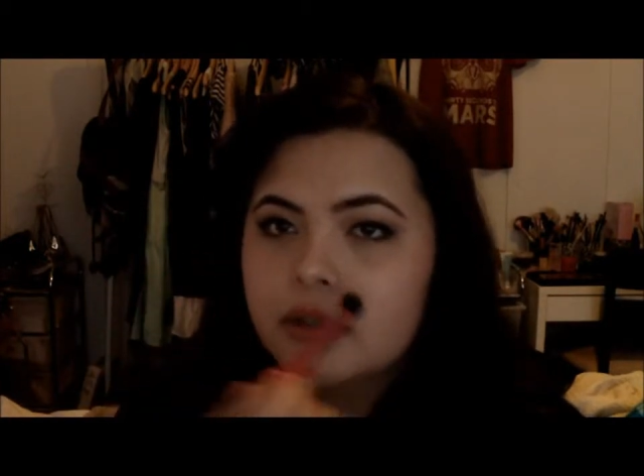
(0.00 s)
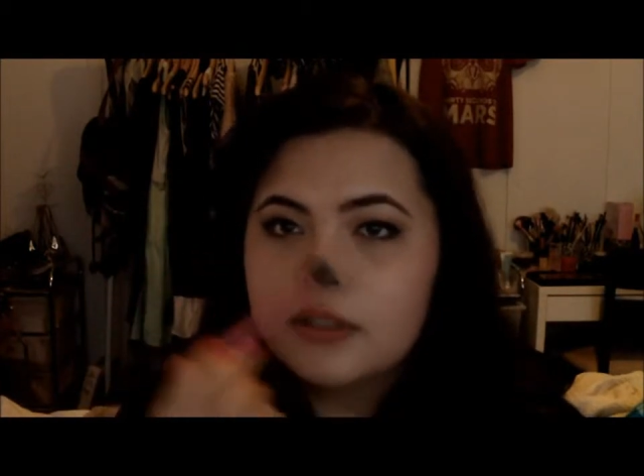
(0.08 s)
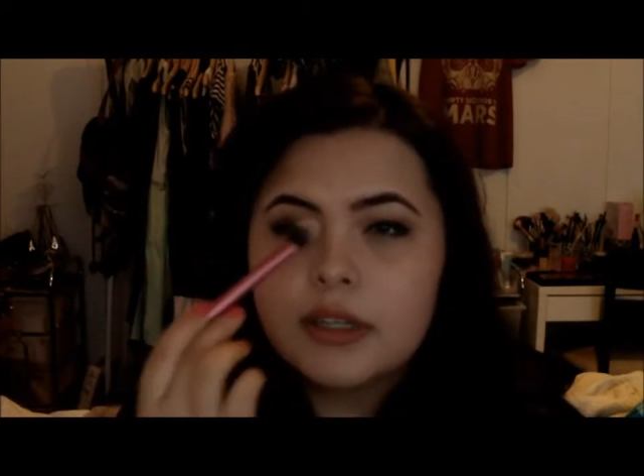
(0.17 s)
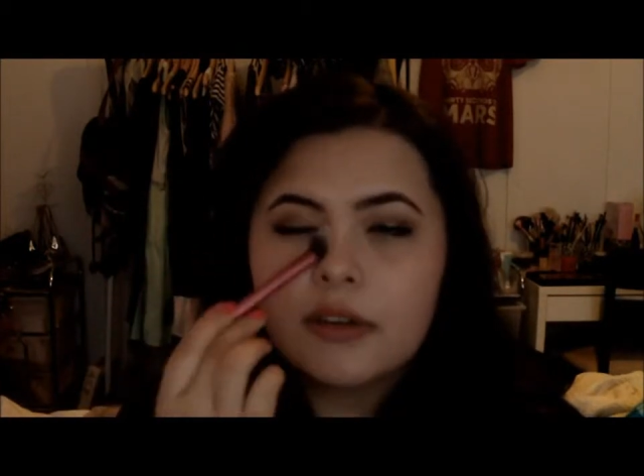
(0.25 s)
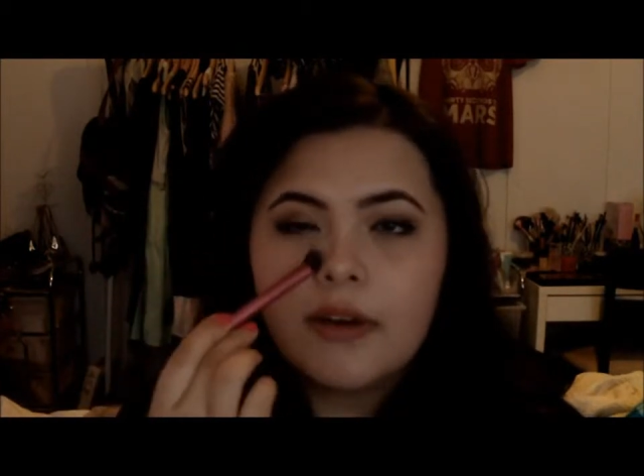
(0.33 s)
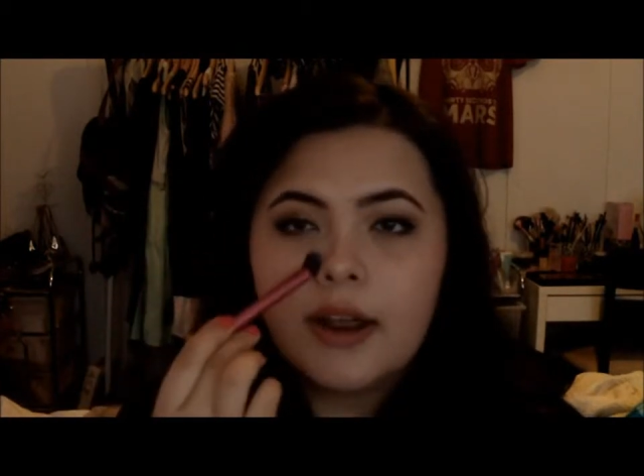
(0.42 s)

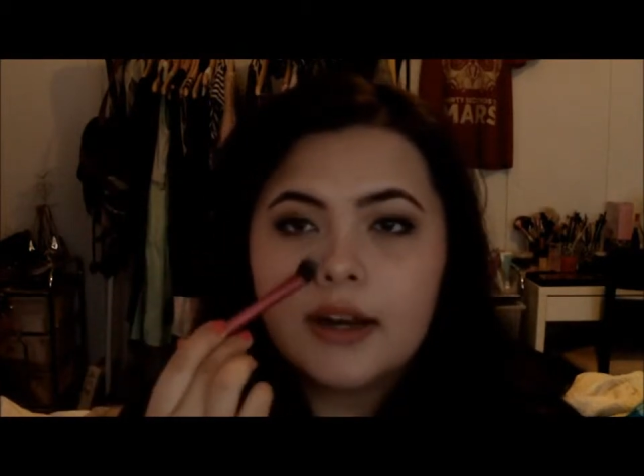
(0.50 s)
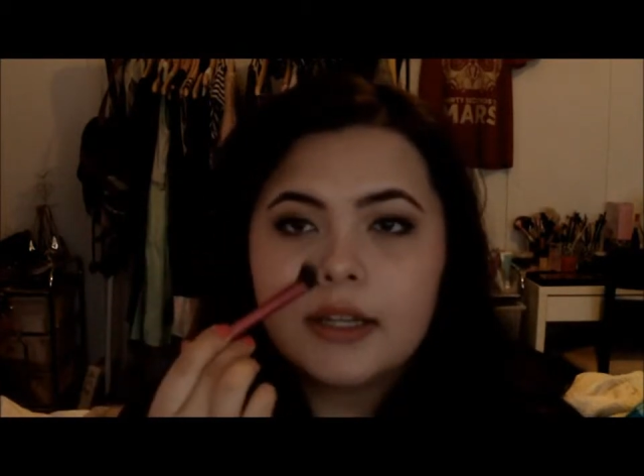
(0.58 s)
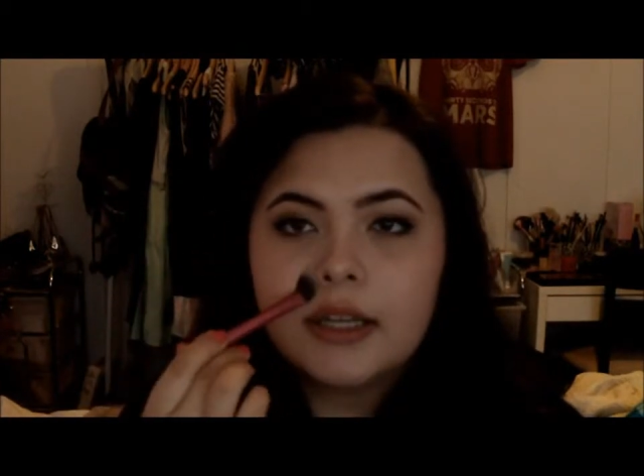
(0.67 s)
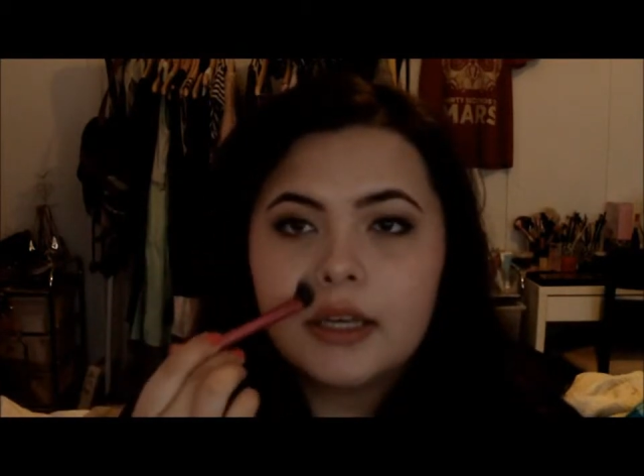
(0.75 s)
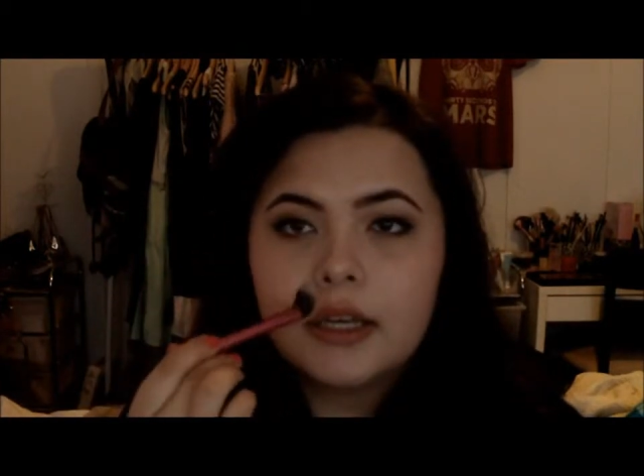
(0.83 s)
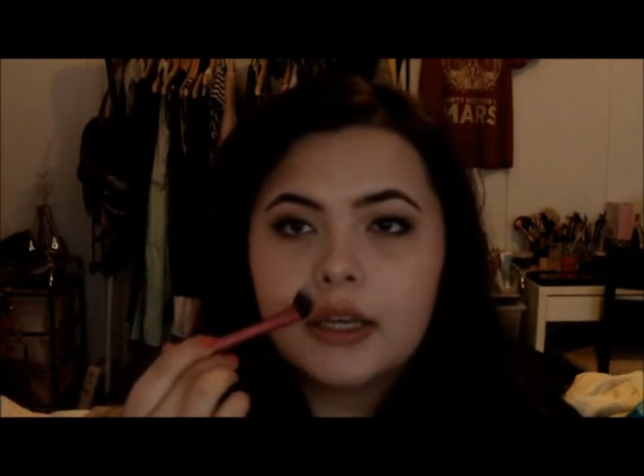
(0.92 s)
use it around
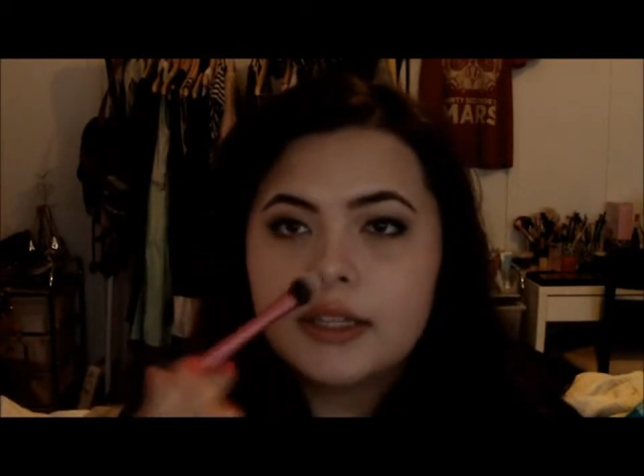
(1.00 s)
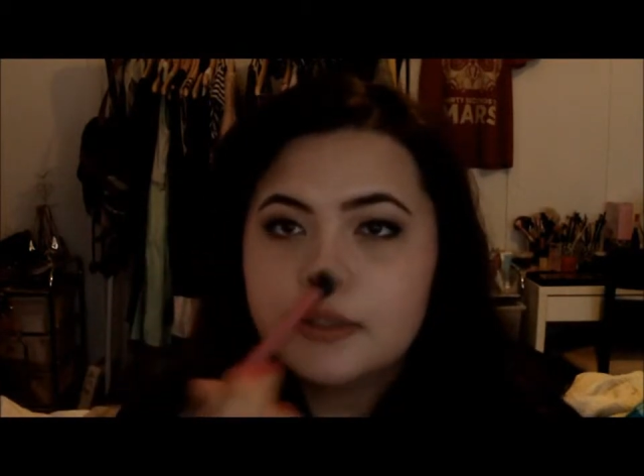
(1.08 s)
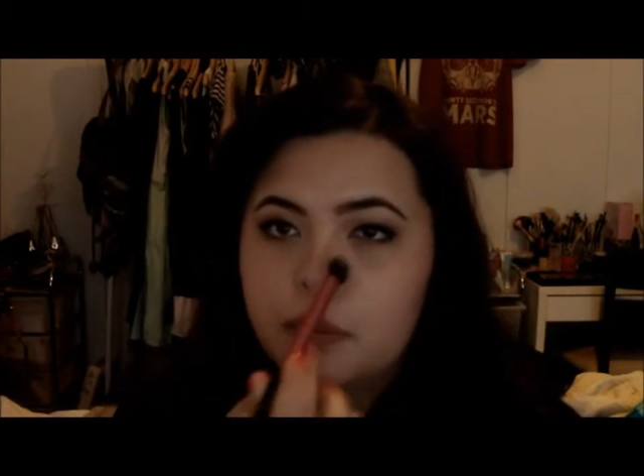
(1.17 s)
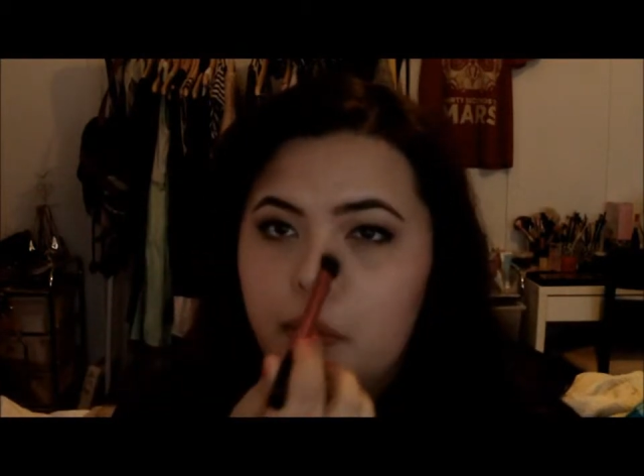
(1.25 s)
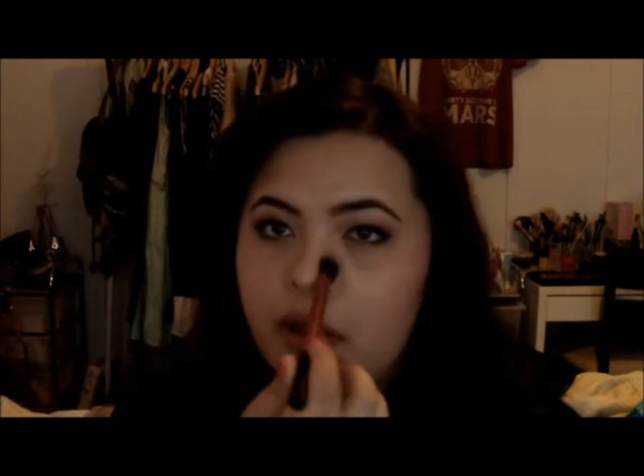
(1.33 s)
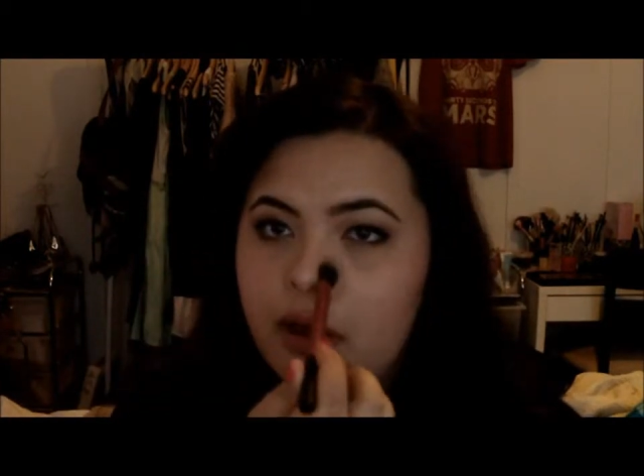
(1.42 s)
here
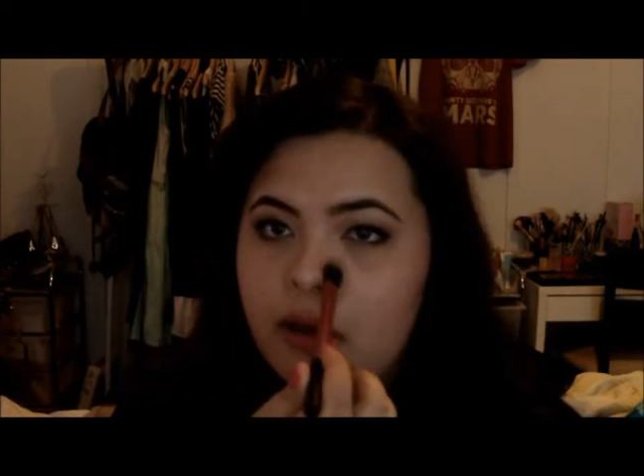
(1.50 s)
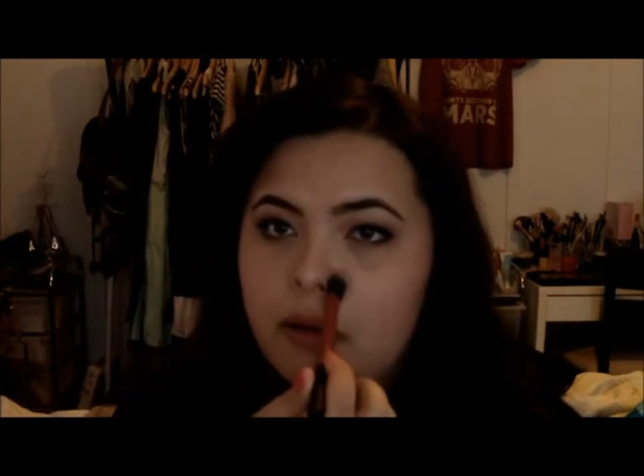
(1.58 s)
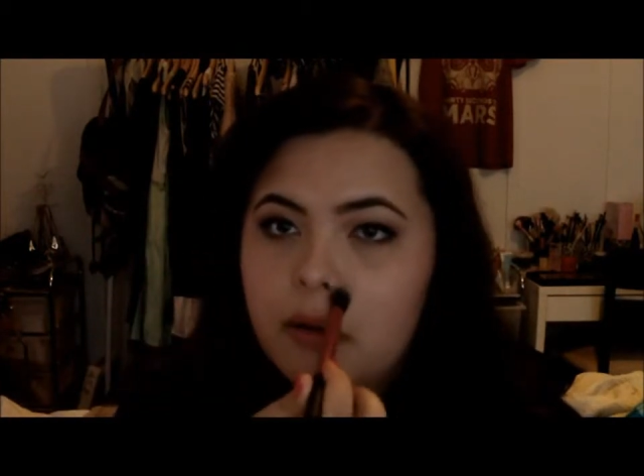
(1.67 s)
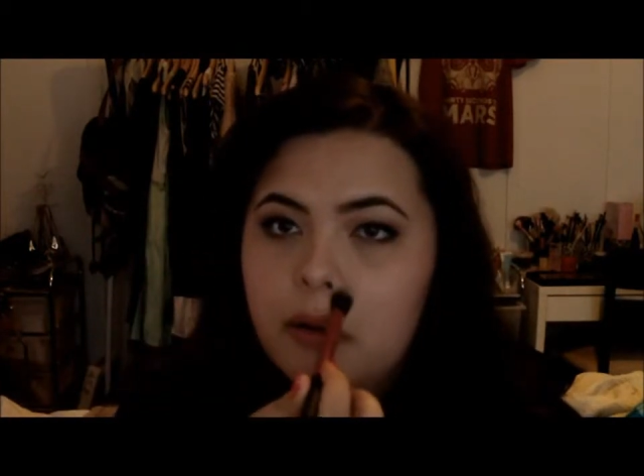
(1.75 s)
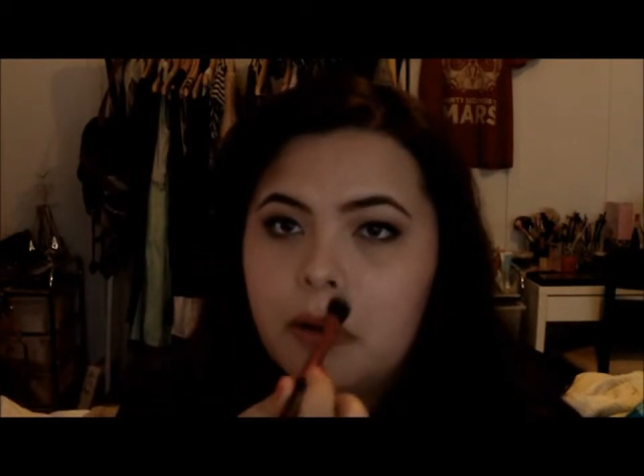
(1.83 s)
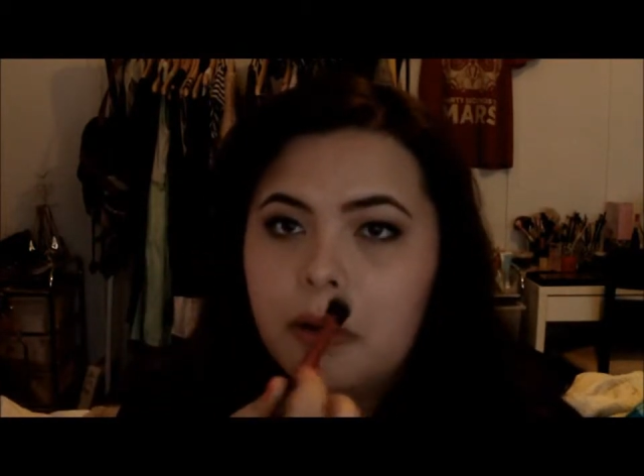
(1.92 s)
as
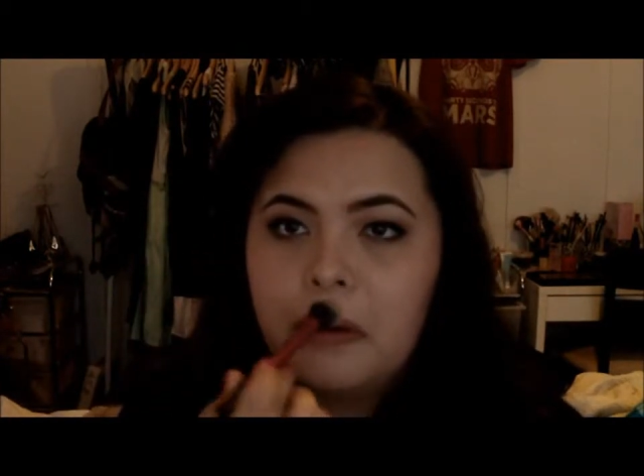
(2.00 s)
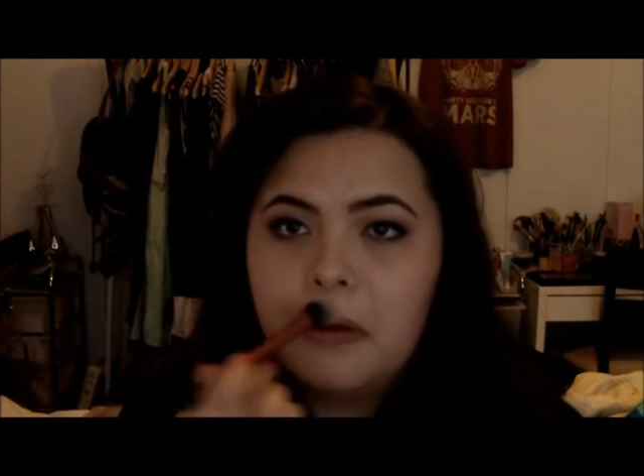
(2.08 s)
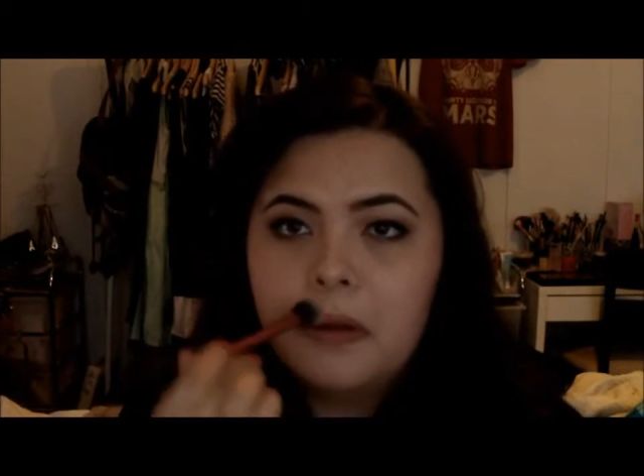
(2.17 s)
well